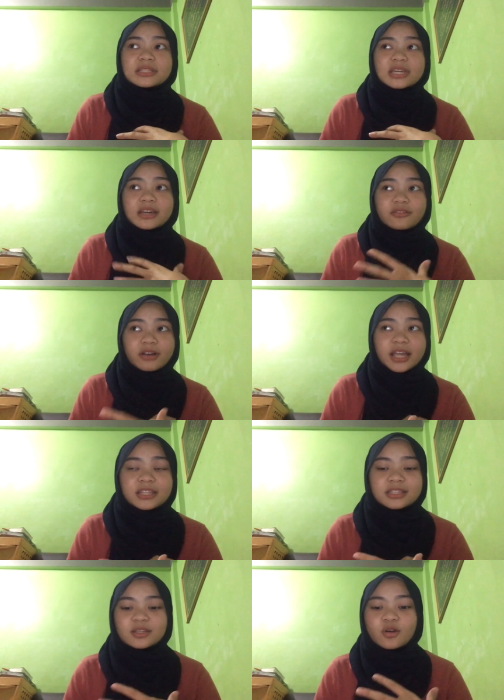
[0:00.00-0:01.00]
take a ride
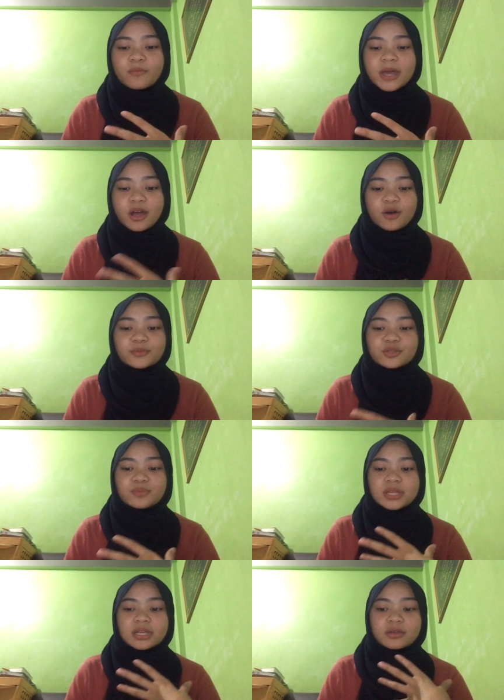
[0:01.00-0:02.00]
to go back home to
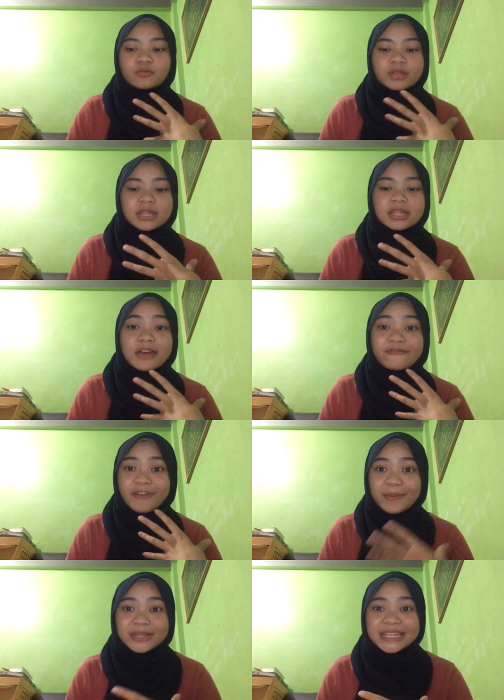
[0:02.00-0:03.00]
be with their
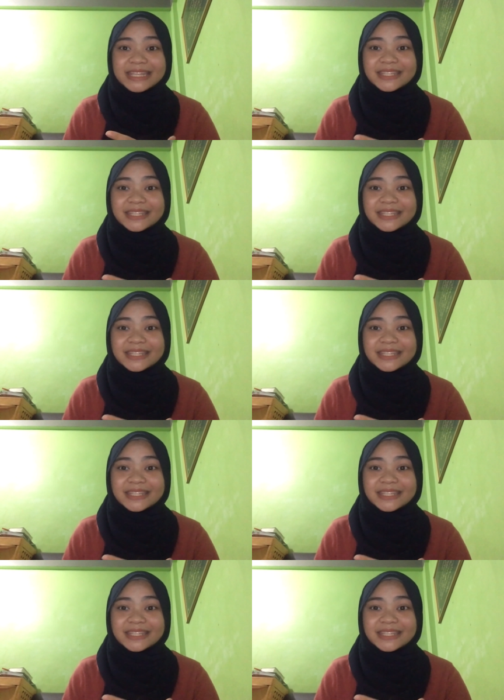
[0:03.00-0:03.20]
family.